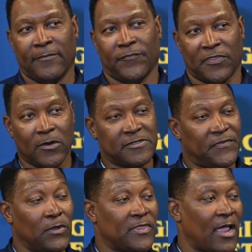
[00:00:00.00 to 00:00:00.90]
For those
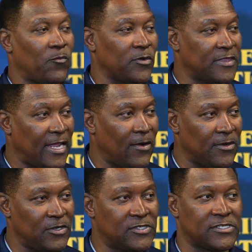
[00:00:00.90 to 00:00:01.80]
of you that were
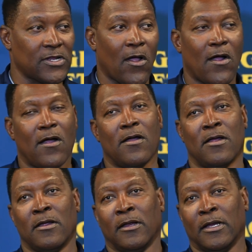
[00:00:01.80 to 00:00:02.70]
there, you
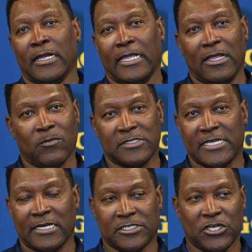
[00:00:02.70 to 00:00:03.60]
saw it
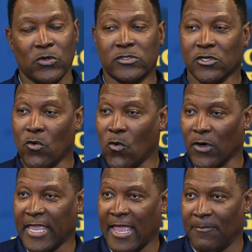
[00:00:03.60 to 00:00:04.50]
was a two
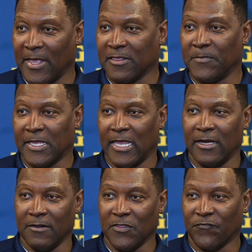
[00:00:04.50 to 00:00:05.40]
score game at the
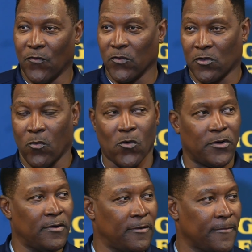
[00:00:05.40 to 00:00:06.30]
beginning of the fourth
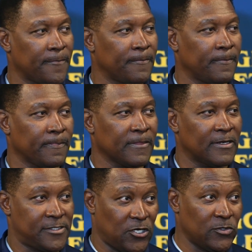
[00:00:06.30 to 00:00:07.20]
quarter.
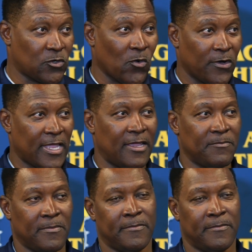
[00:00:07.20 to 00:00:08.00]
Two score game.